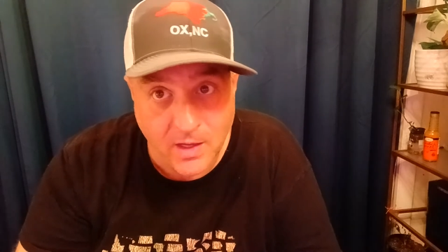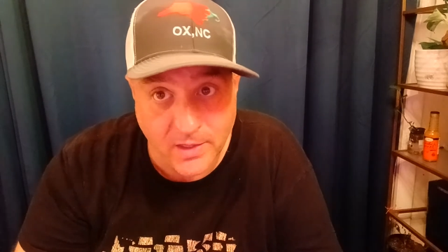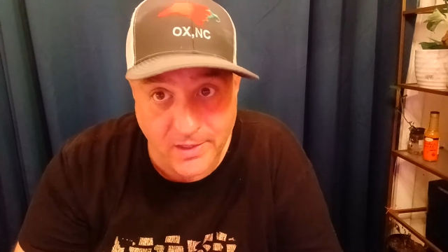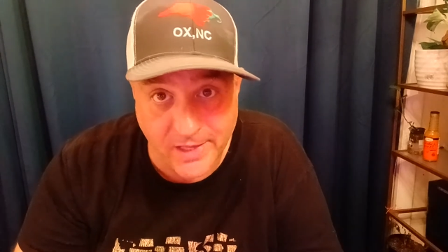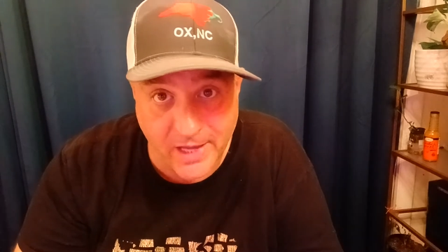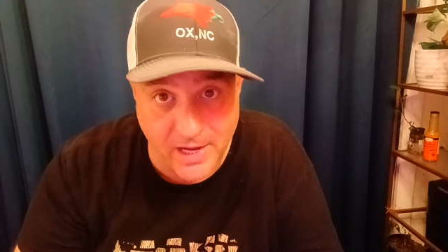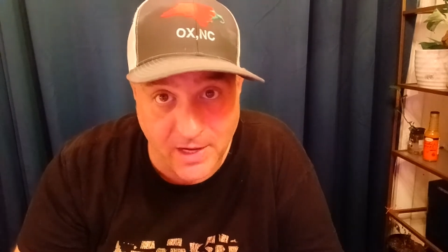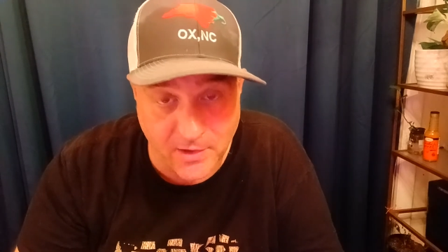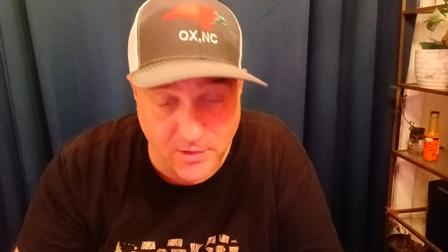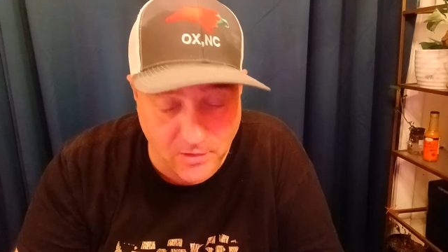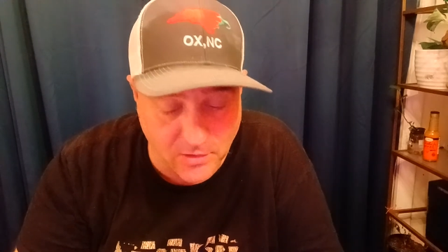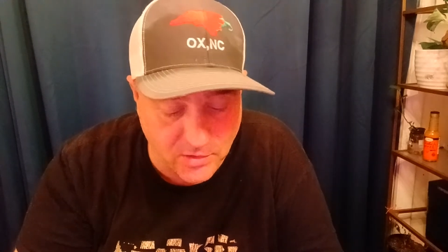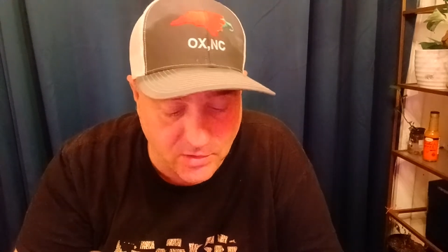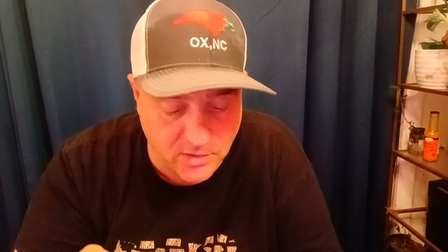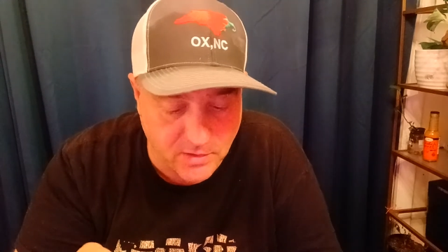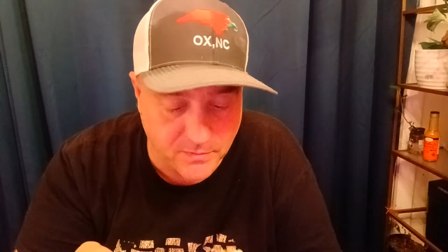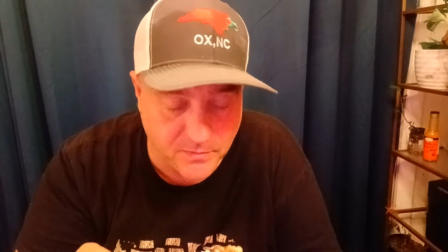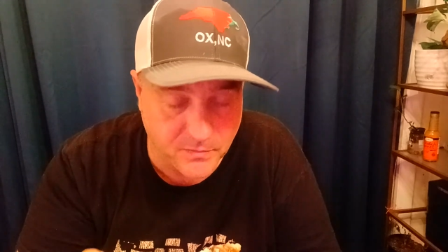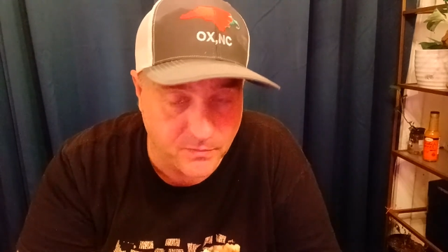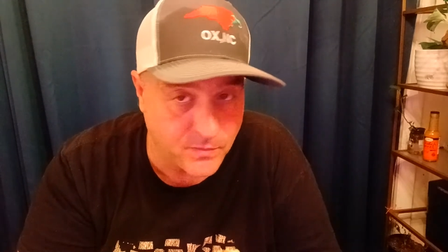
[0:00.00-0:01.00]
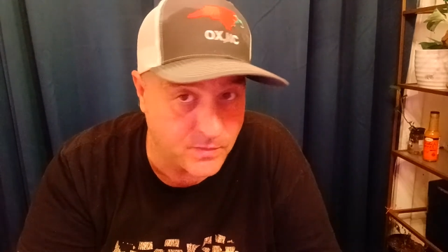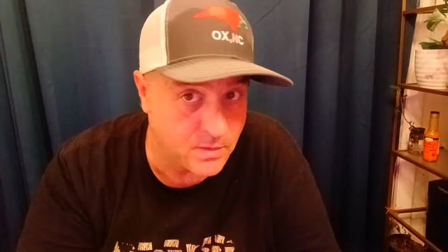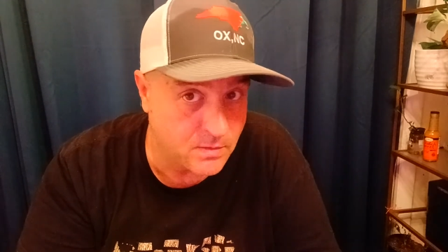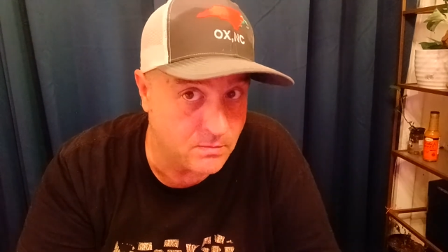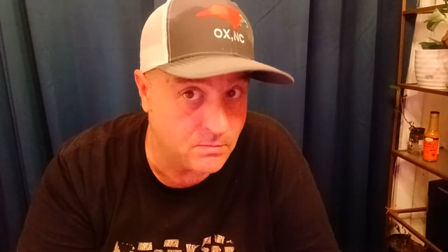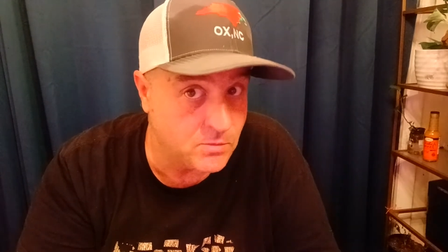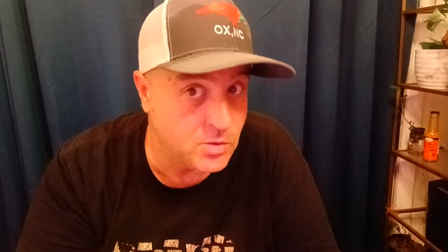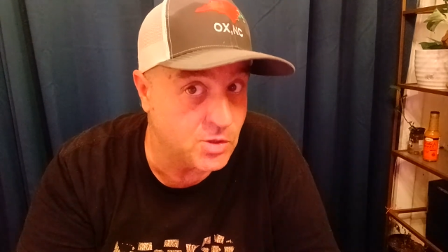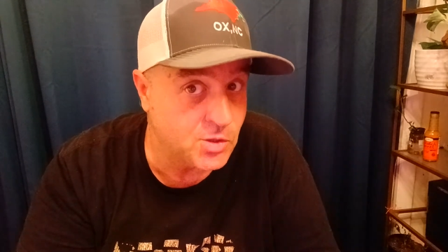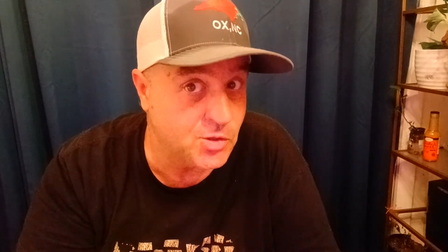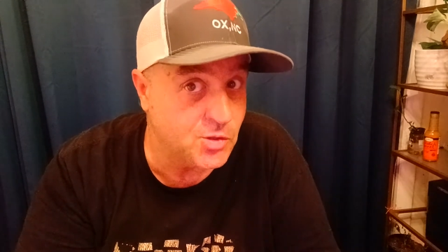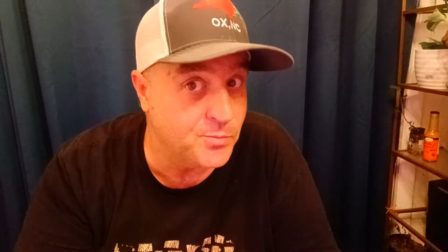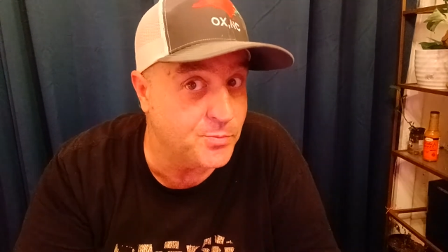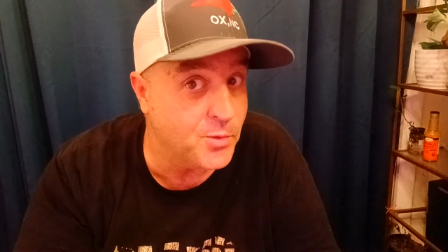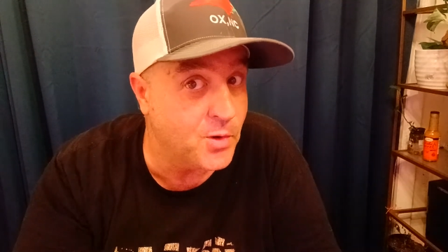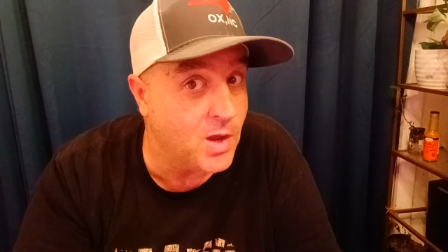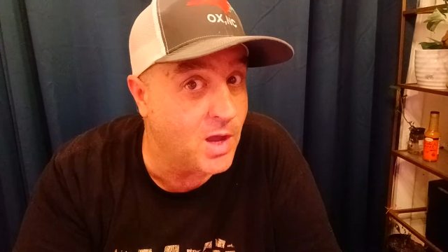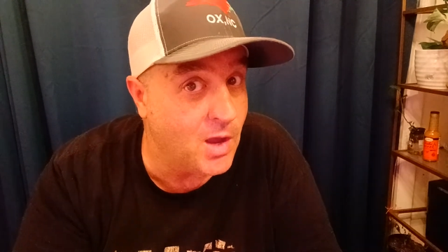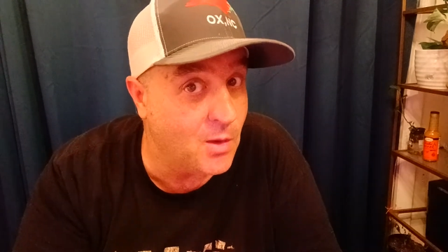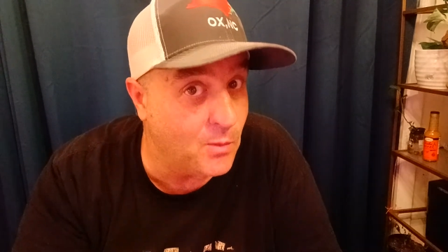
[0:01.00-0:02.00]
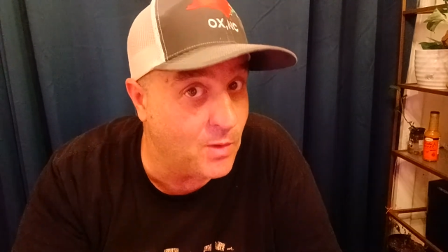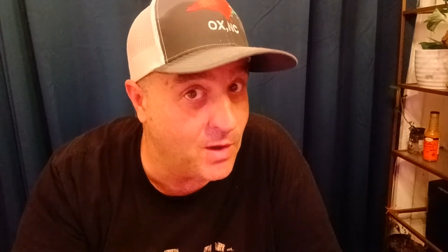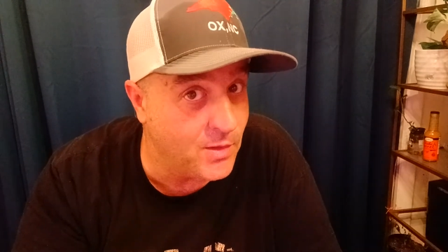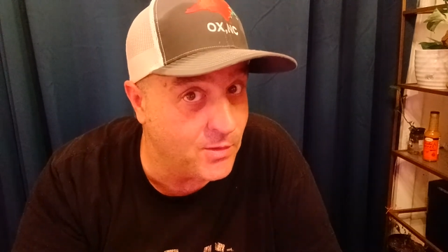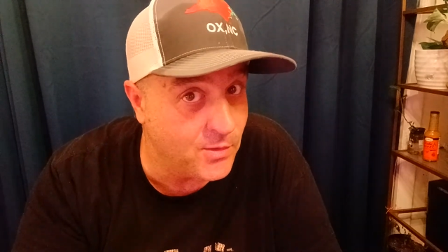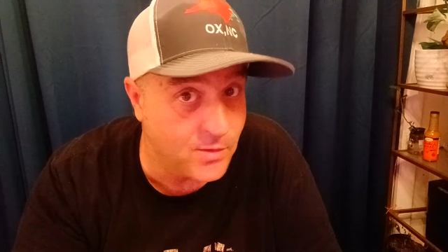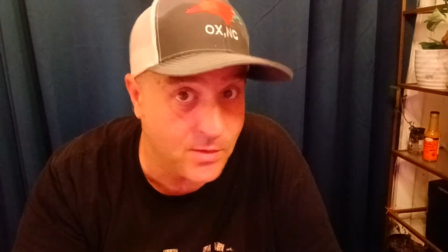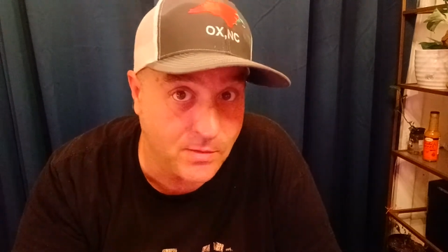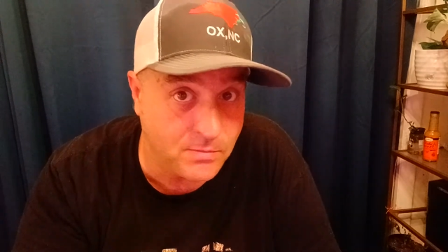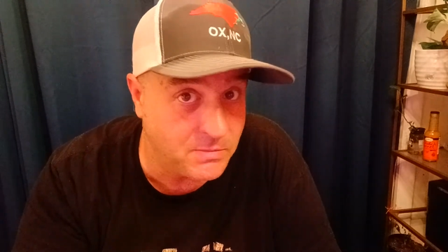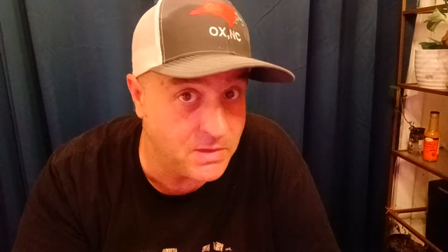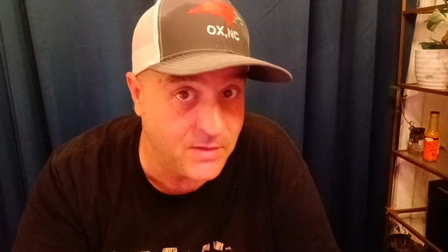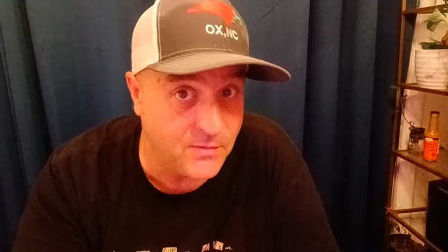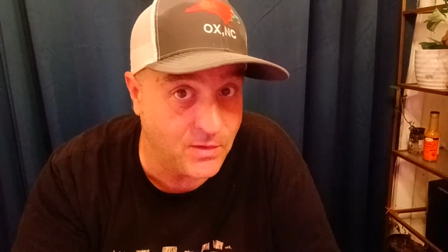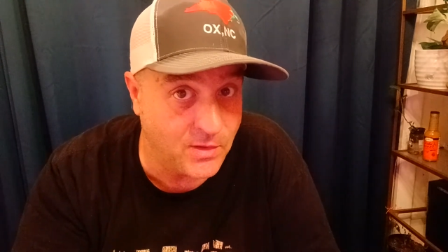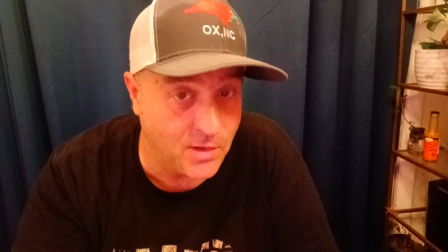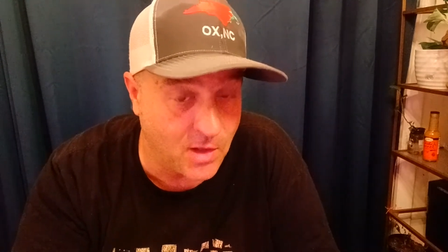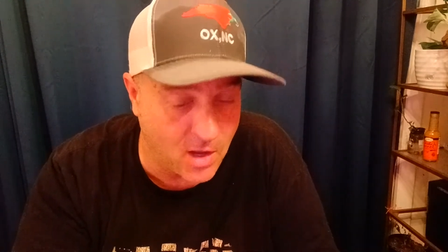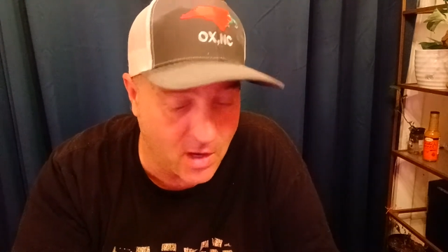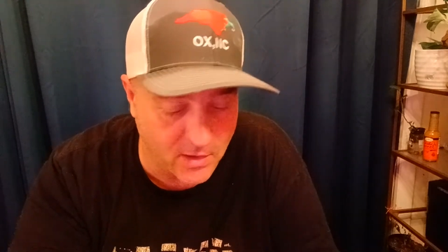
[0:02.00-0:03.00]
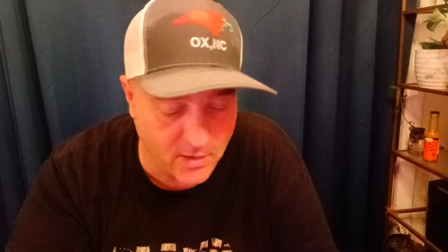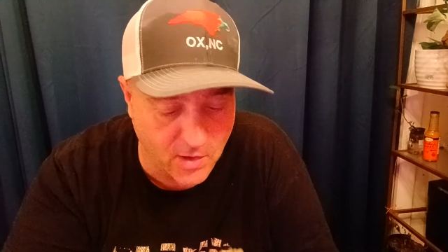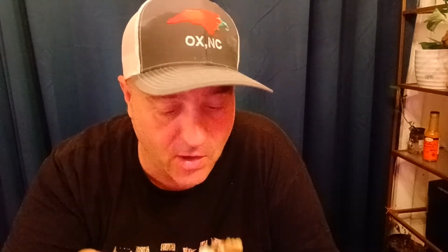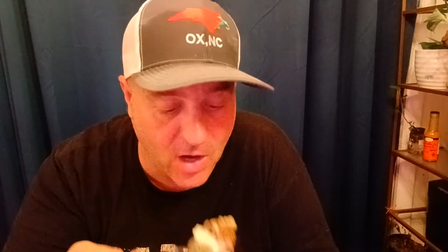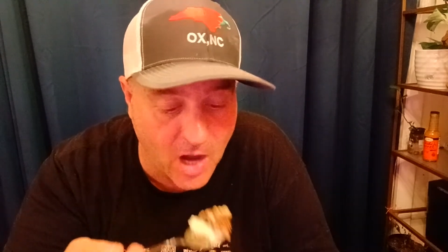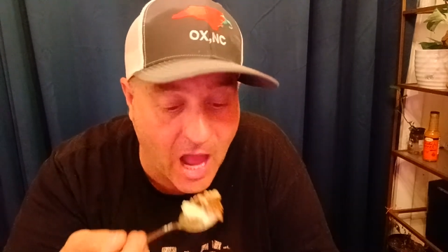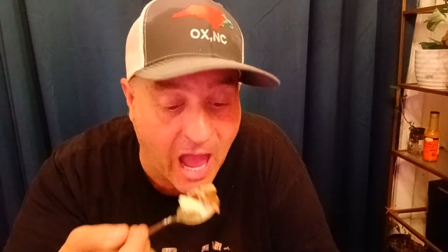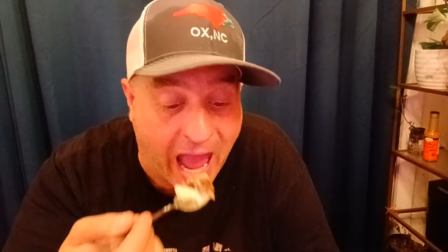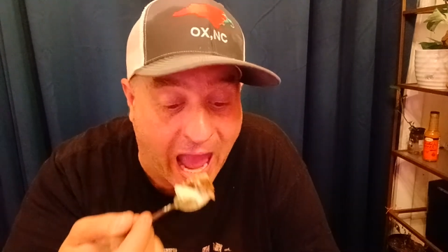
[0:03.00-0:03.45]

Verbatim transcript: gators, super hot weather, even longer.